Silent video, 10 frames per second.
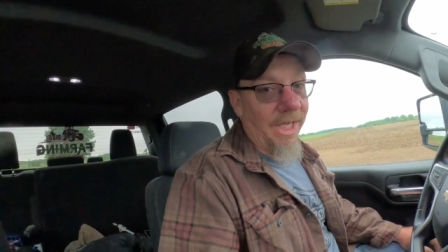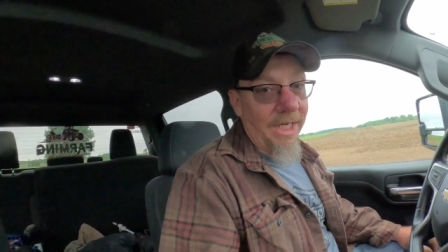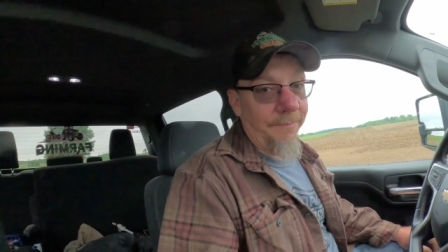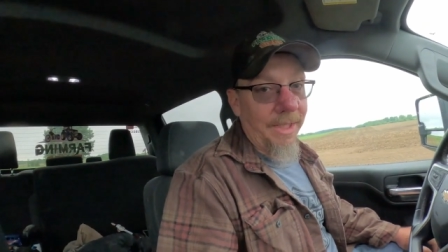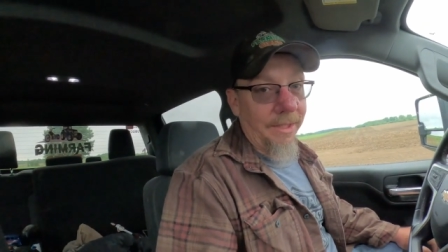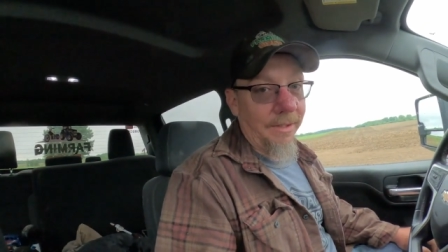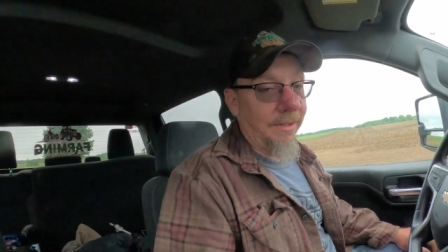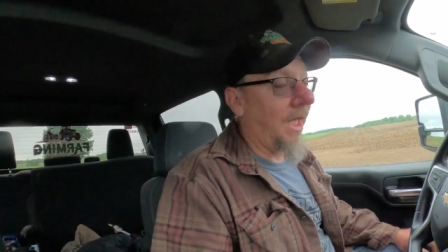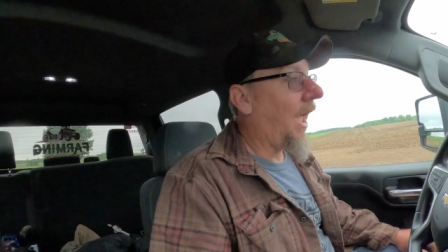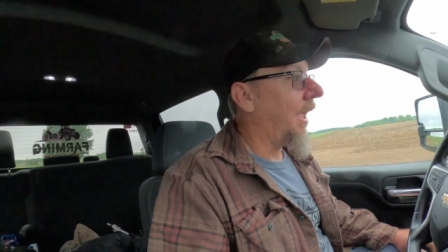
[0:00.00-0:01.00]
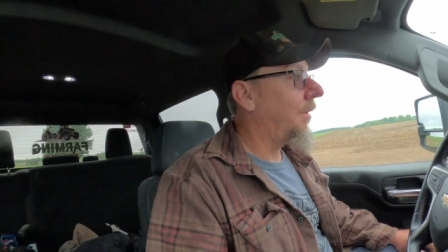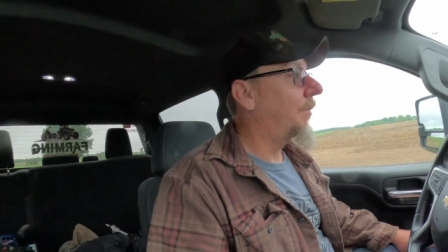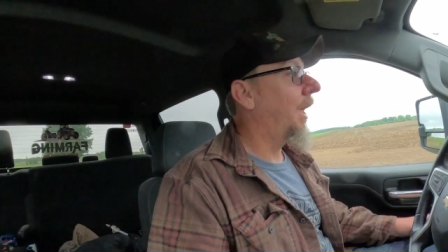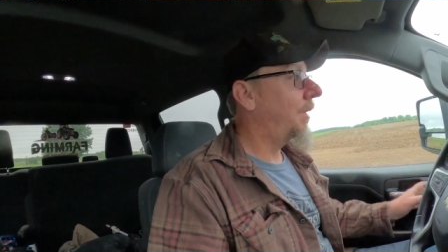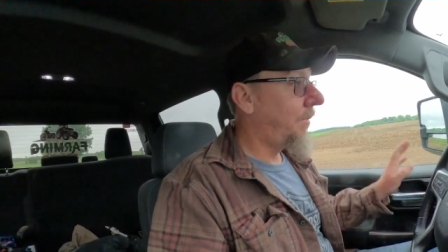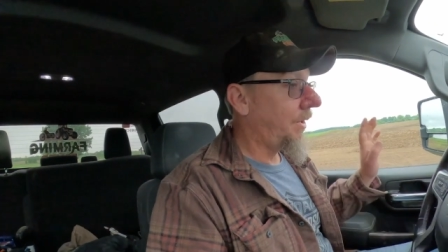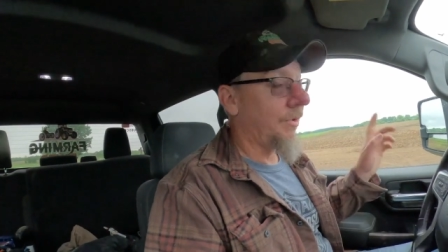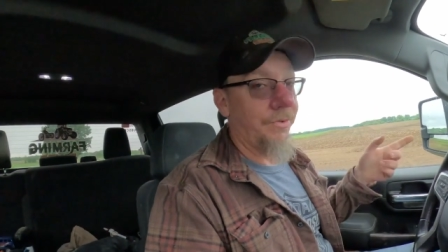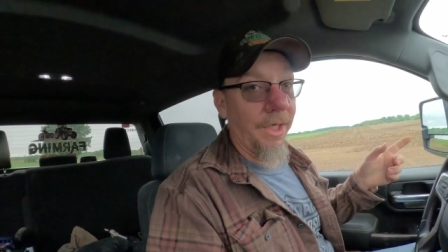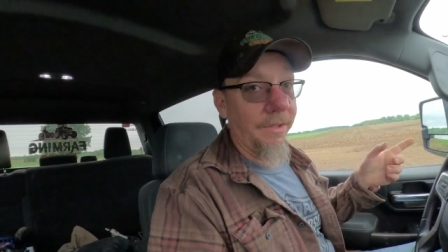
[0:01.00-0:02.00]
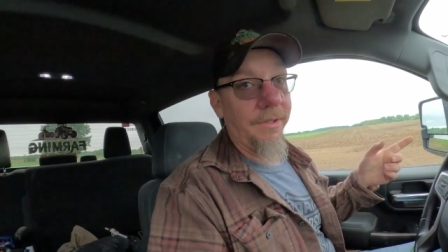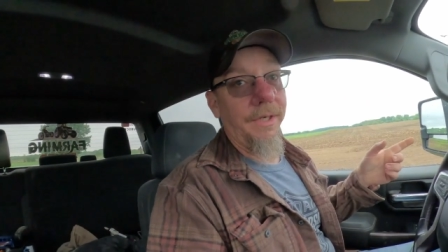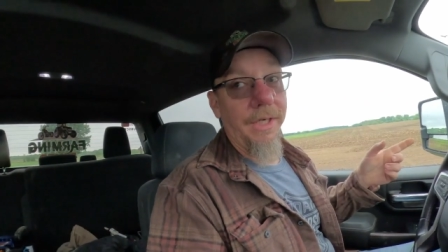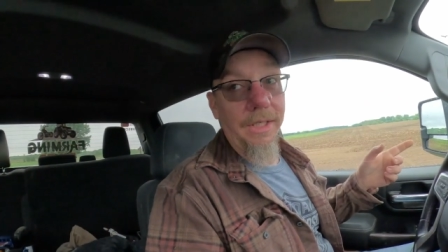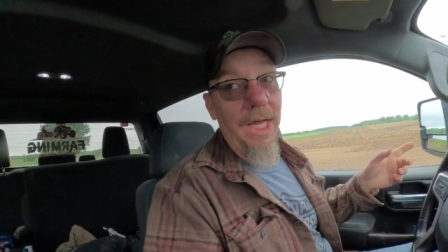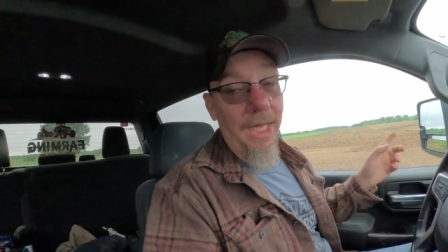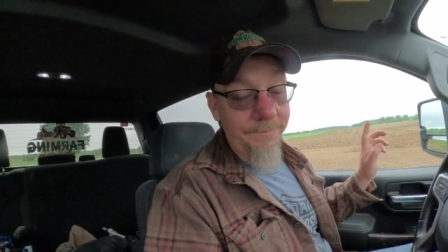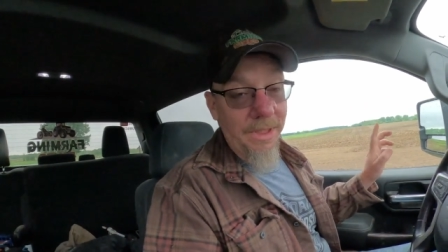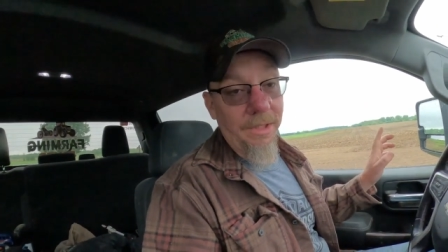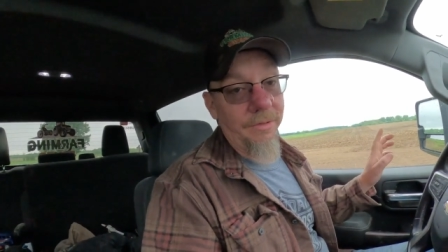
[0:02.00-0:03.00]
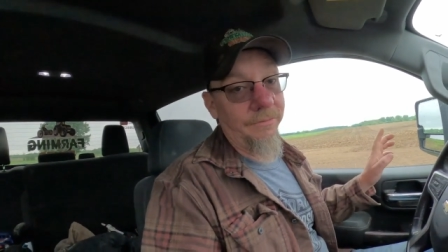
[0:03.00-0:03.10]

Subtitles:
And I'm not gonna lie, when I bring the tractor here, I'm gonna